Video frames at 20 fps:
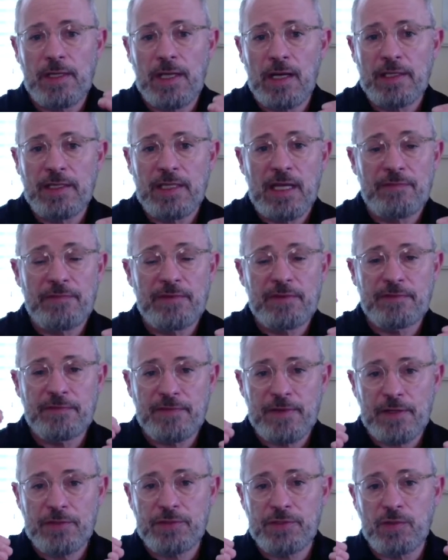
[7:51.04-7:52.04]
down. You have an
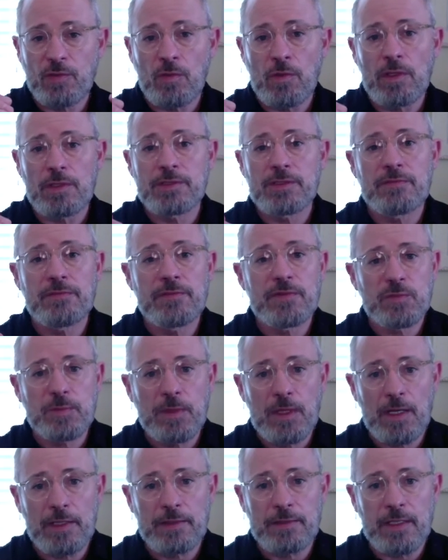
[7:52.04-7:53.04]
infection, you want it to
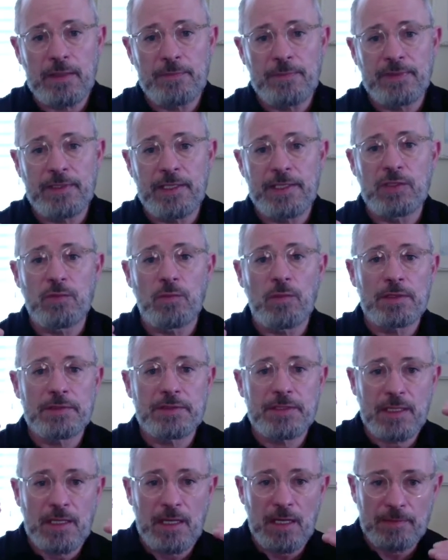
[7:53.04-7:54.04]
respond, but then you want it to
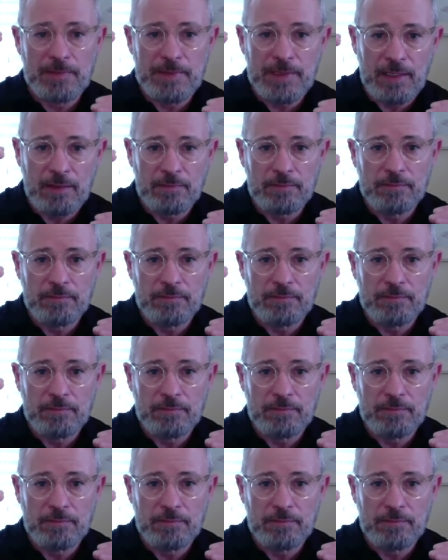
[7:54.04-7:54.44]
calm down.